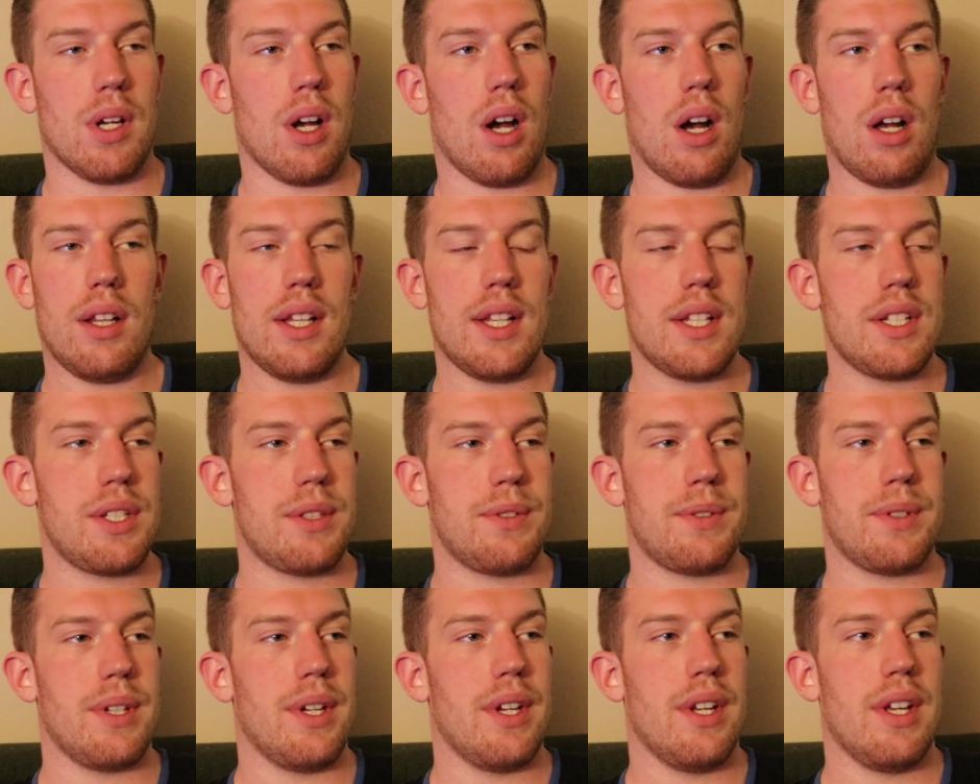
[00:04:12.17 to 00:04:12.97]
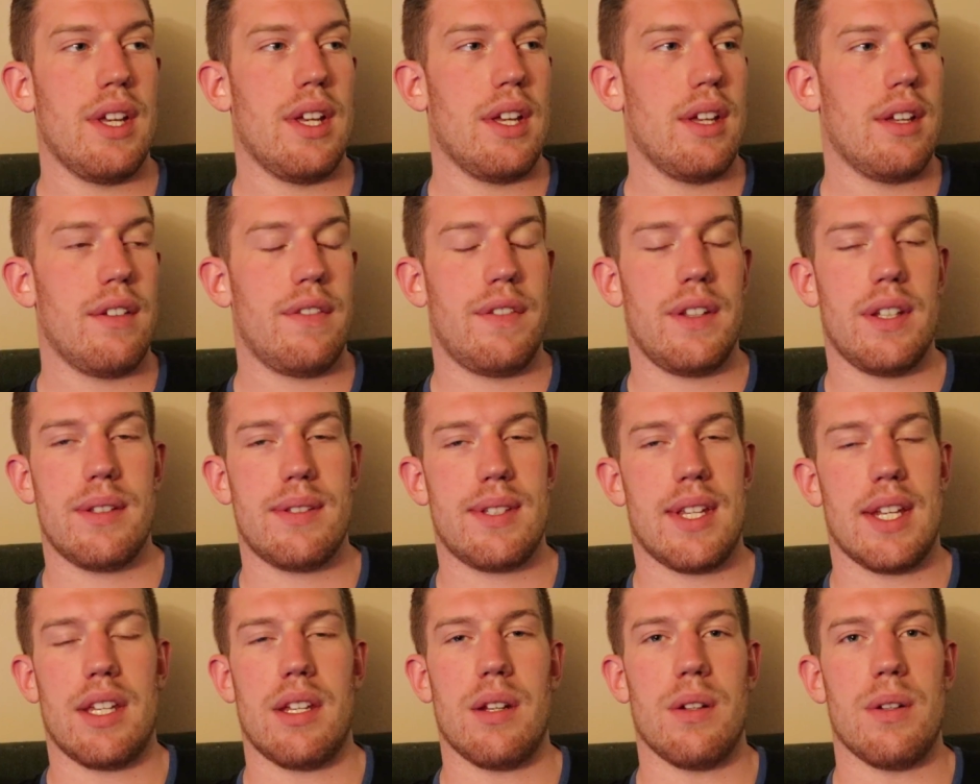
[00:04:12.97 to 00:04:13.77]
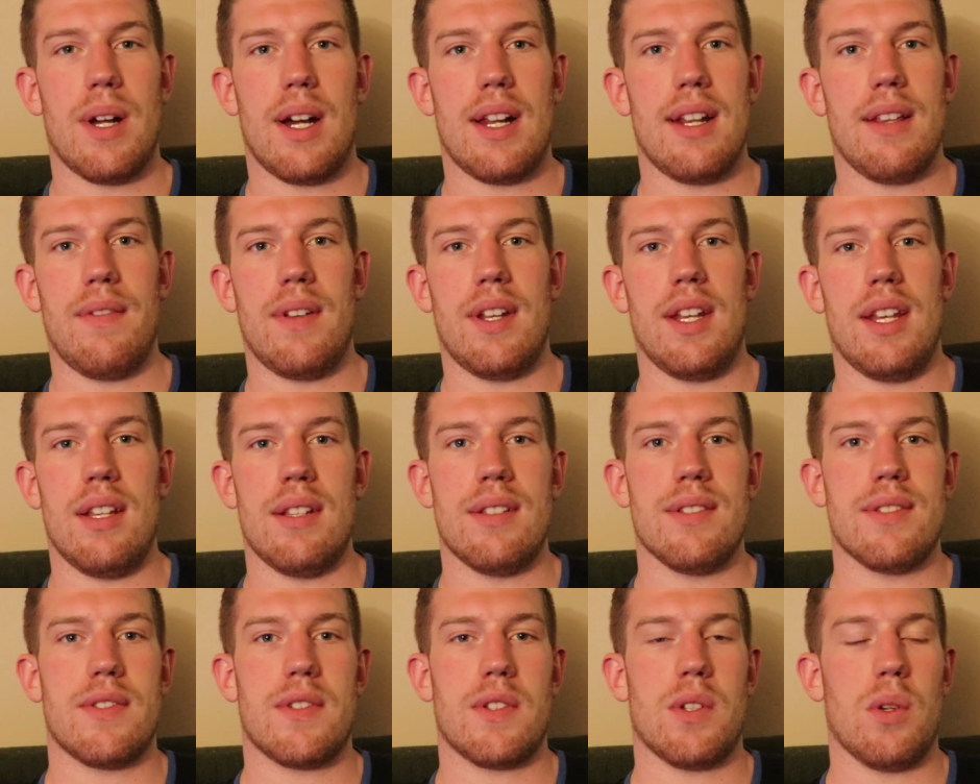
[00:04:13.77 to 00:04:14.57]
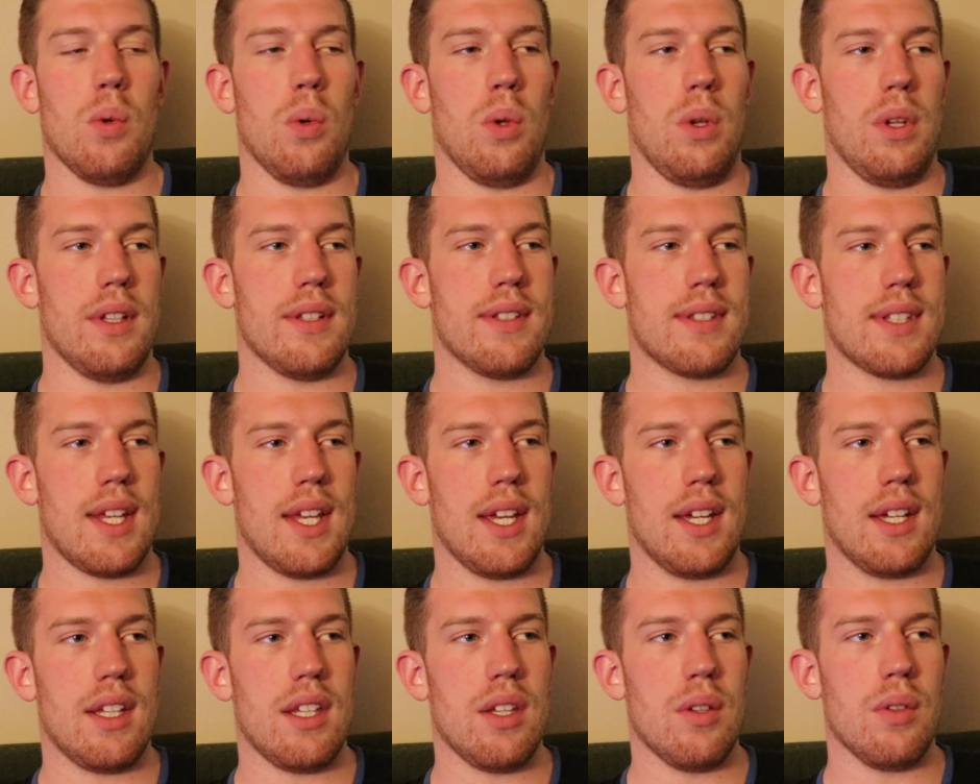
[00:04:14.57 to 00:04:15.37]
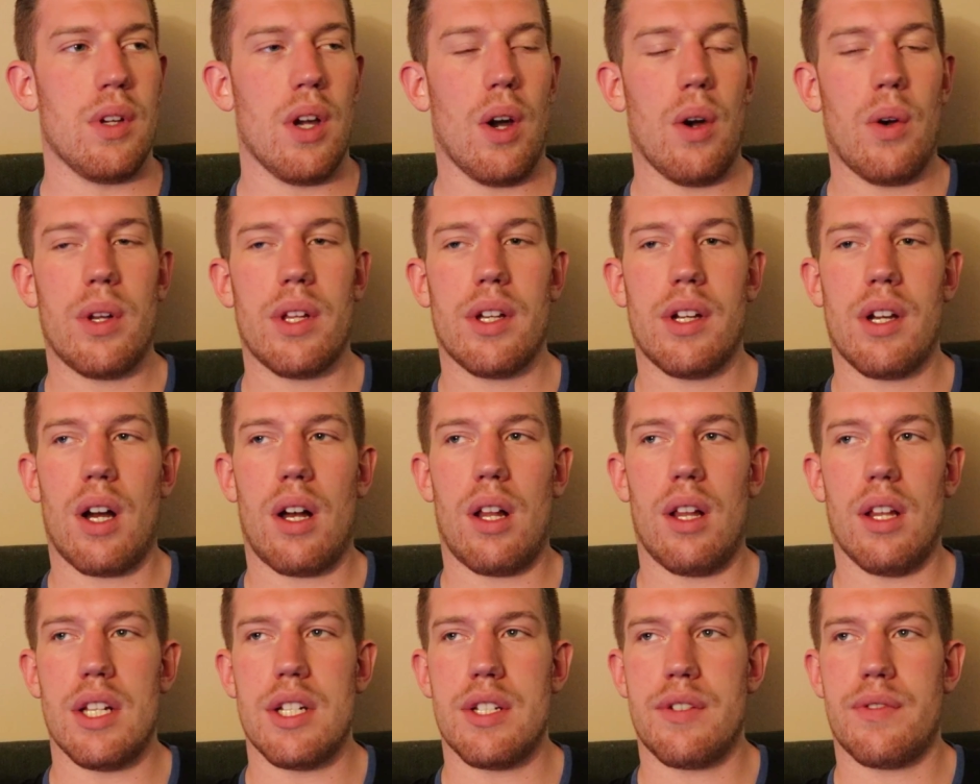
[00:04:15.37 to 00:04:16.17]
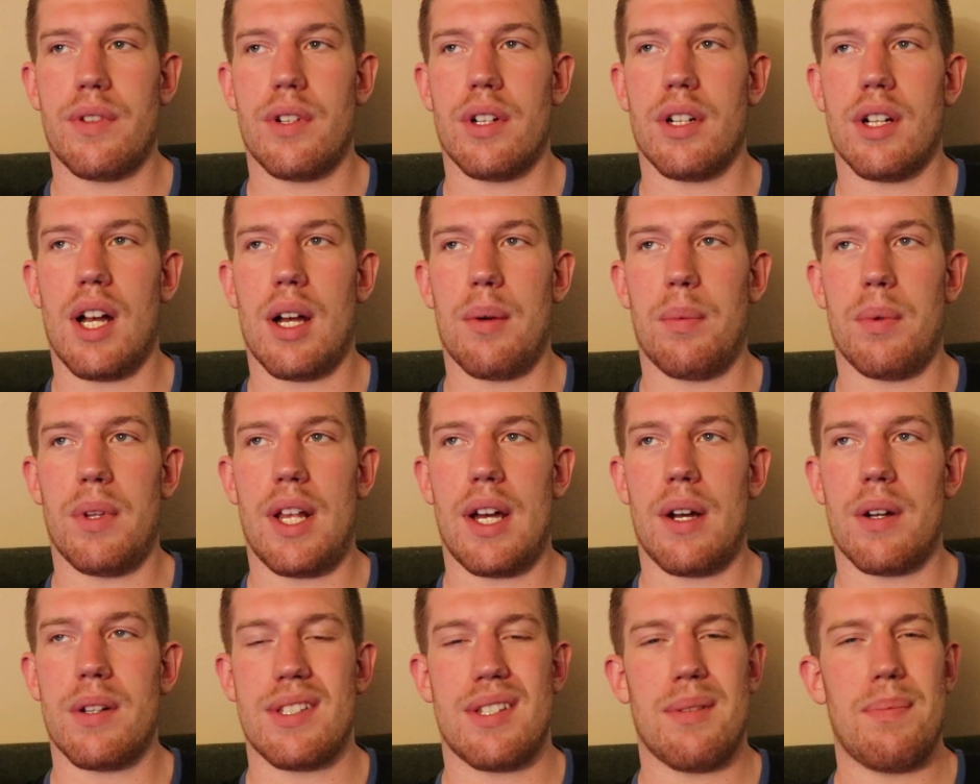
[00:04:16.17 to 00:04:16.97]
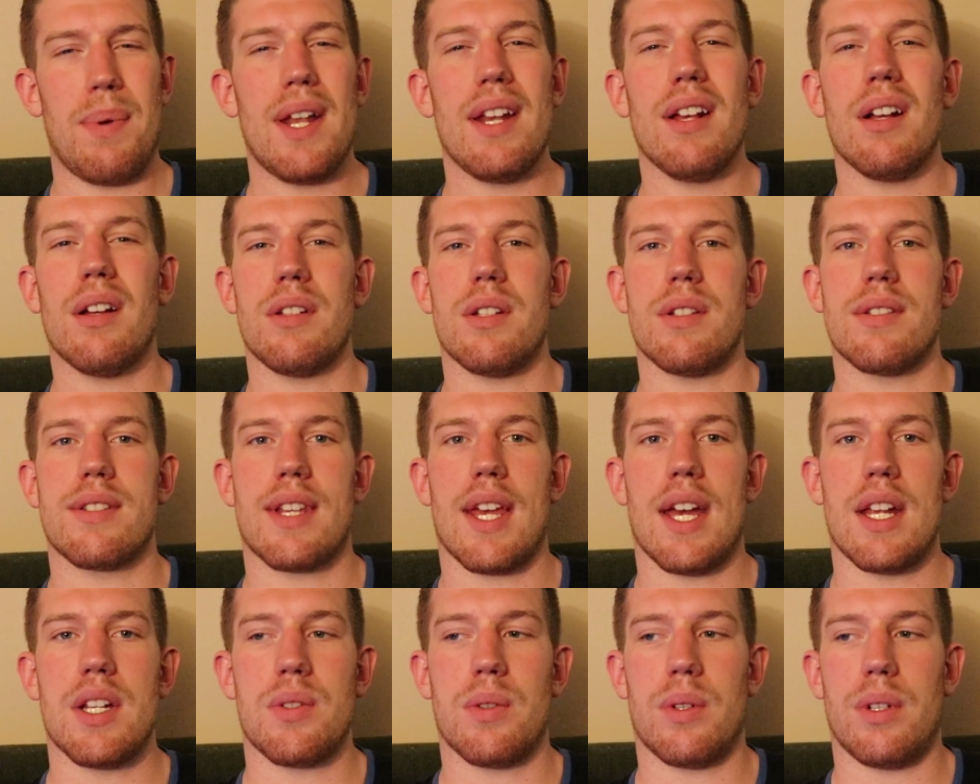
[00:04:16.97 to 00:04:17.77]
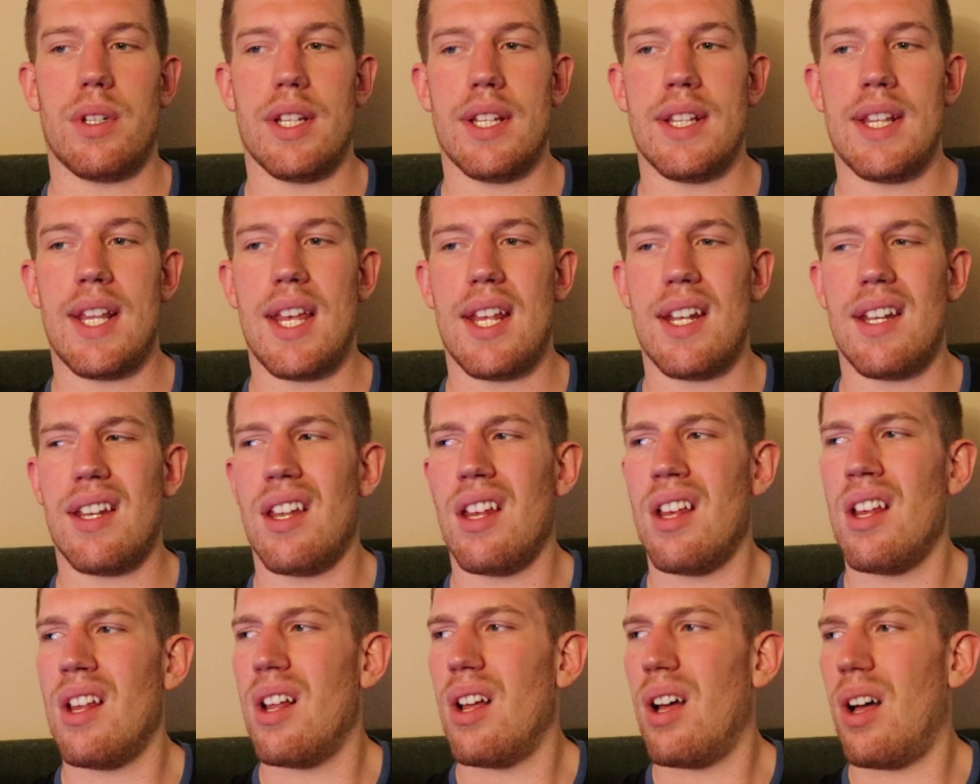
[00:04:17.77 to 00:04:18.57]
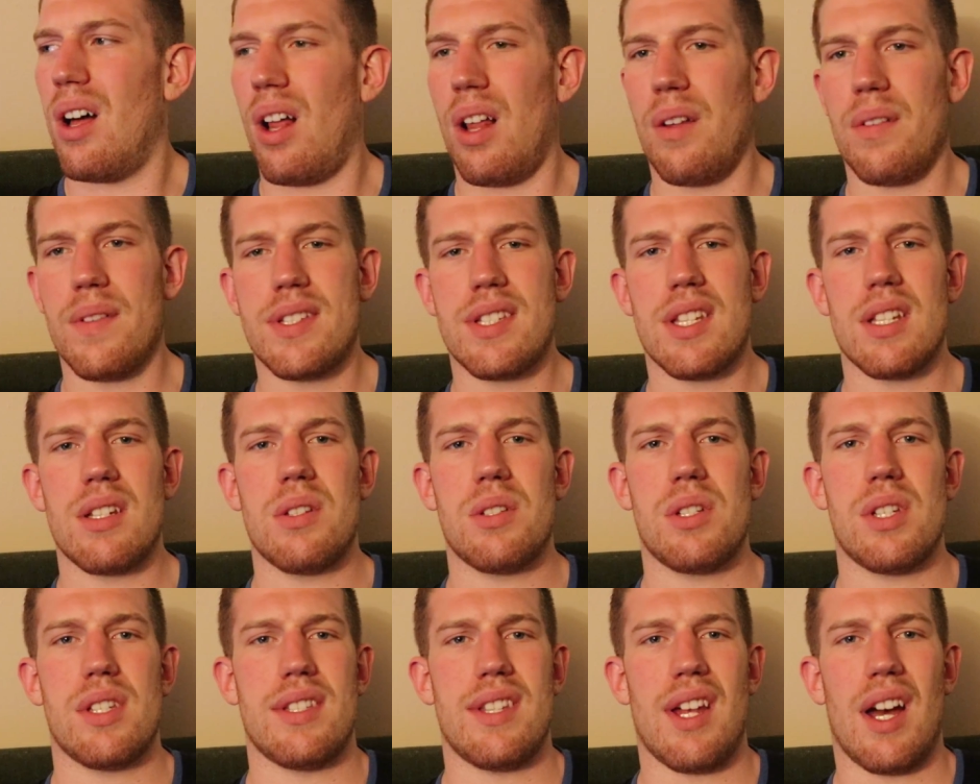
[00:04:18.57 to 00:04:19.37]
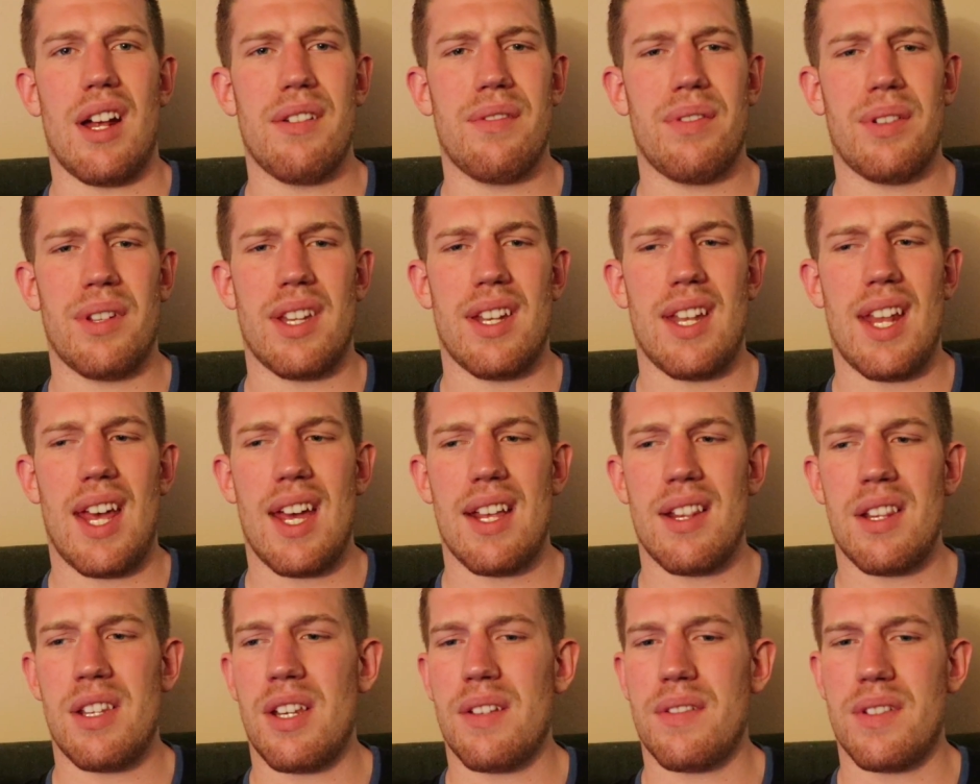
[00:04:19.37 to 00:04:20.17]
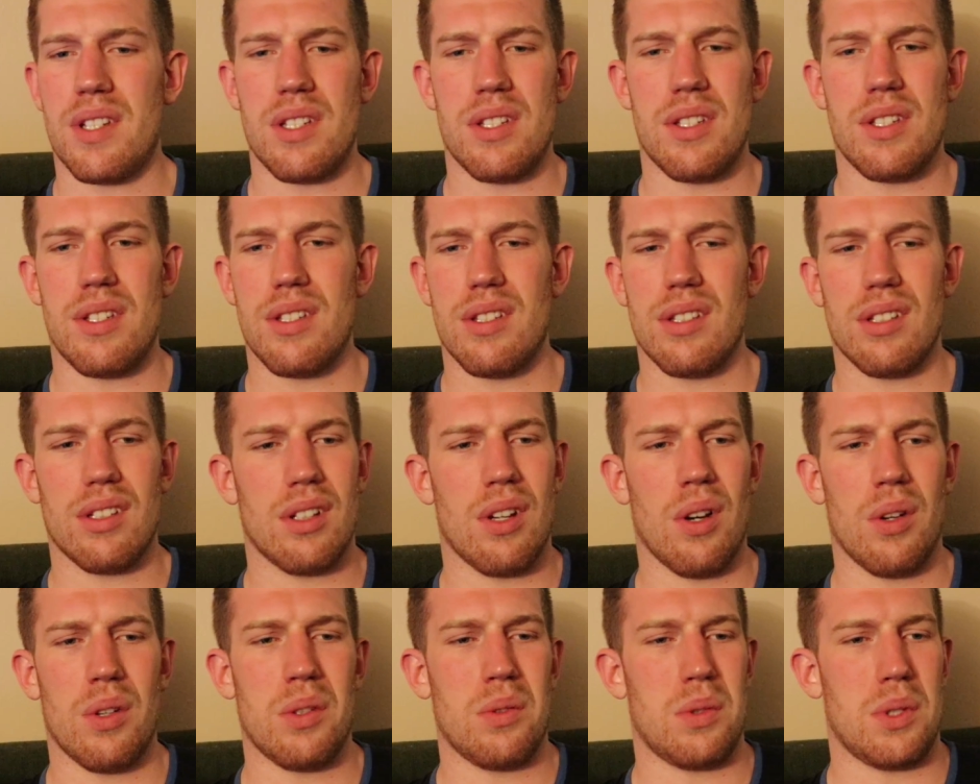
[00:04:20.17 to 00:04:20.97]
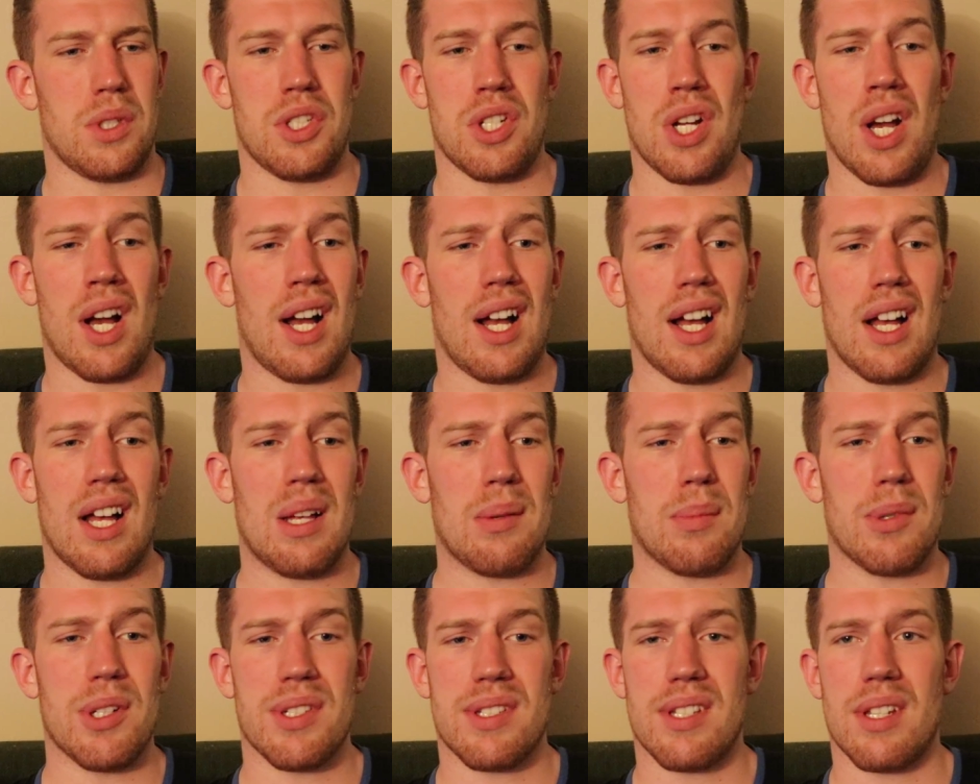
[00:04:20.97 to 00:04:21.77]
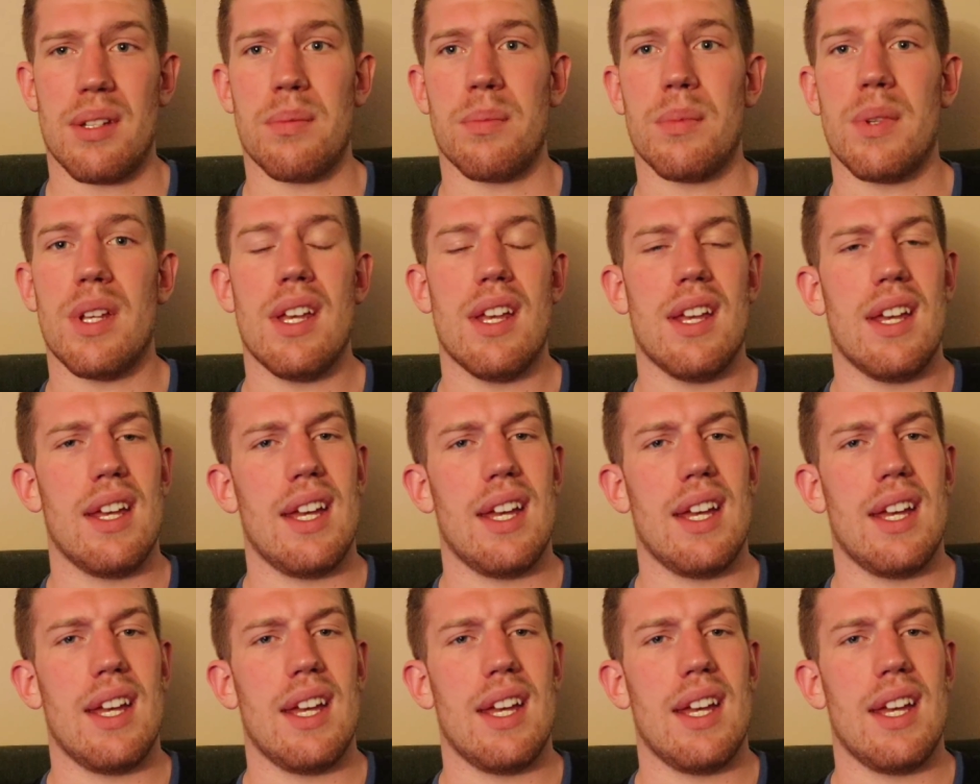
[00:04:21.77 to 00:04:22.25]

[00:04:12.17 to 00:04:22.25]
College feels like you're not even in school. It's like you go to college for a couple hours, depending on your schedule, and then all of a sudden you're just done for the day, and then you have to go to a job or something.